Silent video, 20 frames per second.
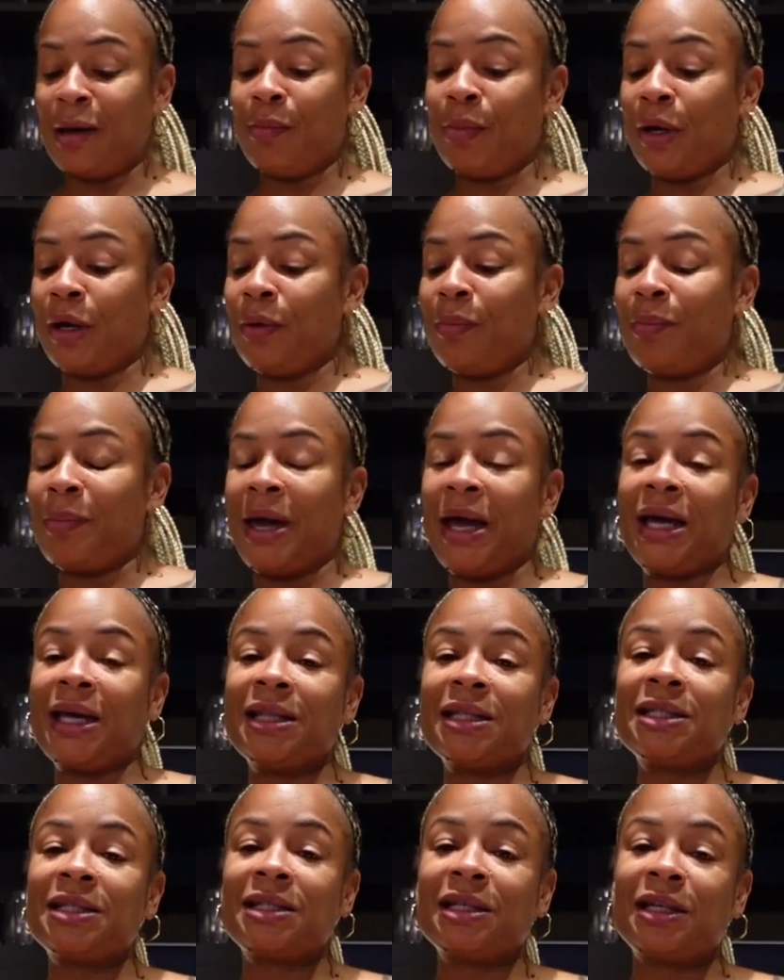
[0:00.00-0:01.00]
But making
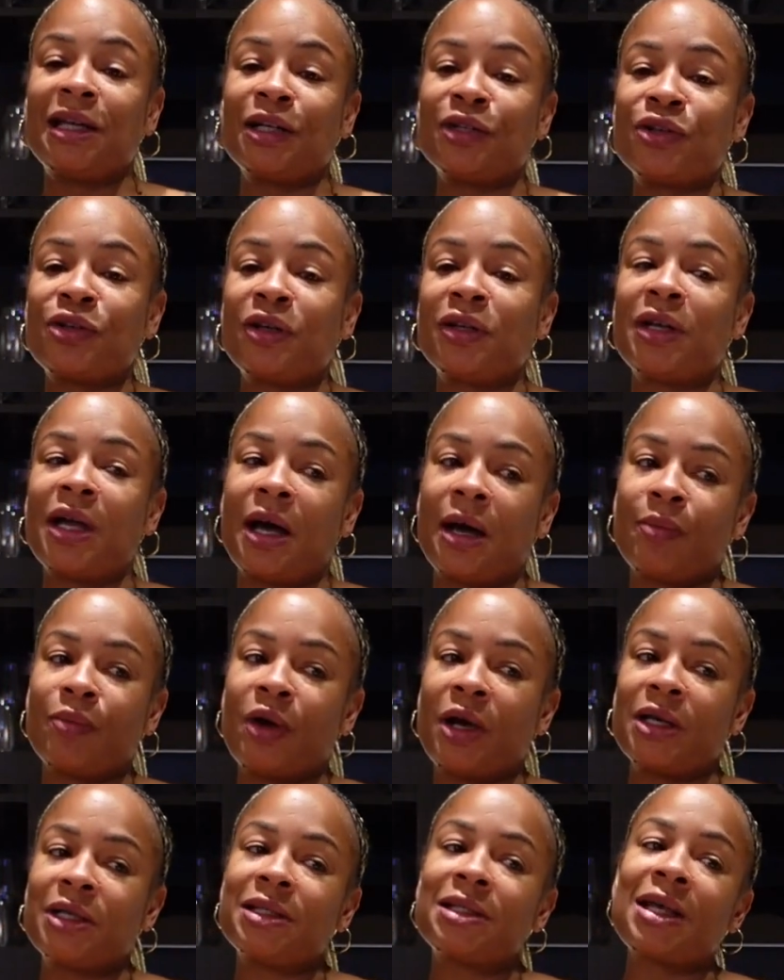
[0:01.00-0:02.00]
the cilantro lime
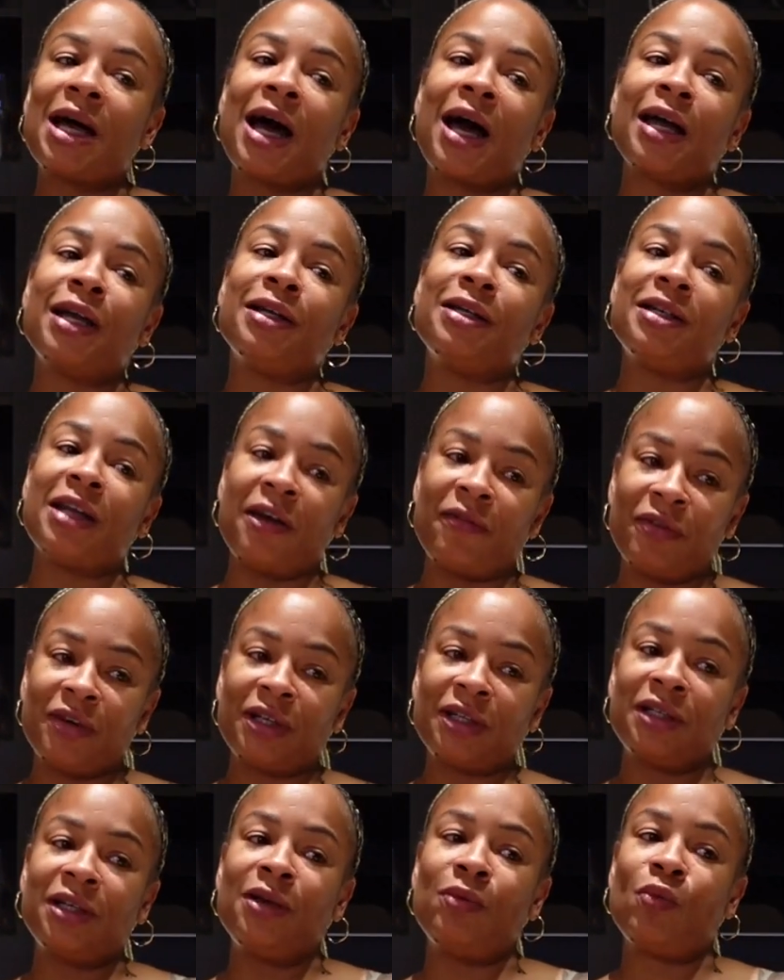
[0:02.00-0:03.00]
rice, I
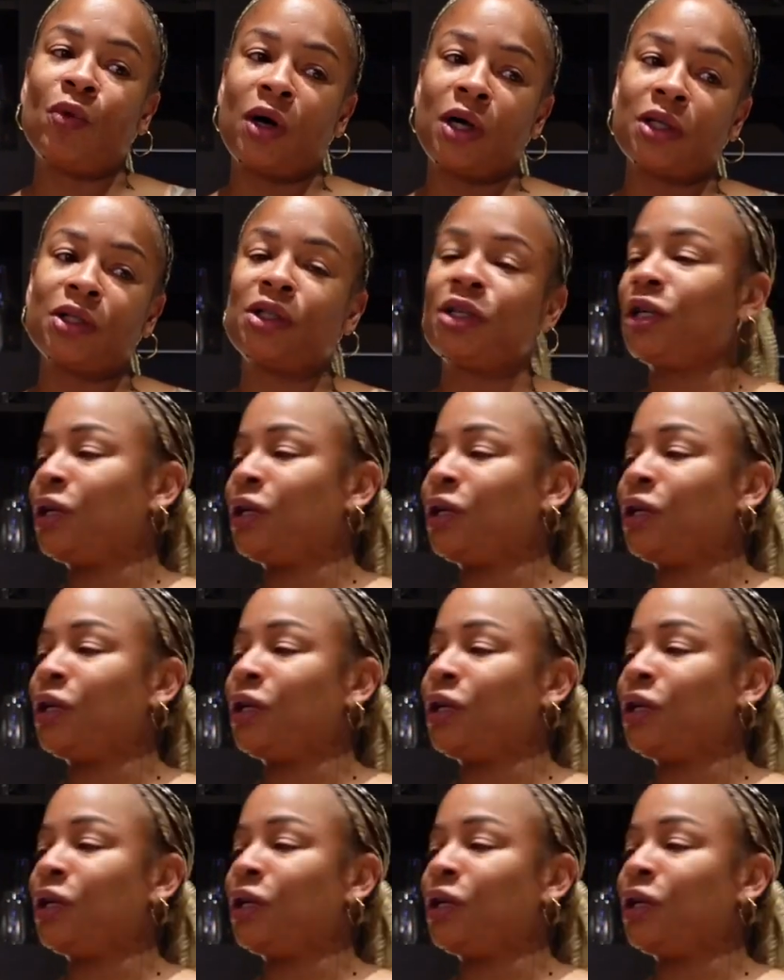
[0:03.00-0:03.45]
definitely want to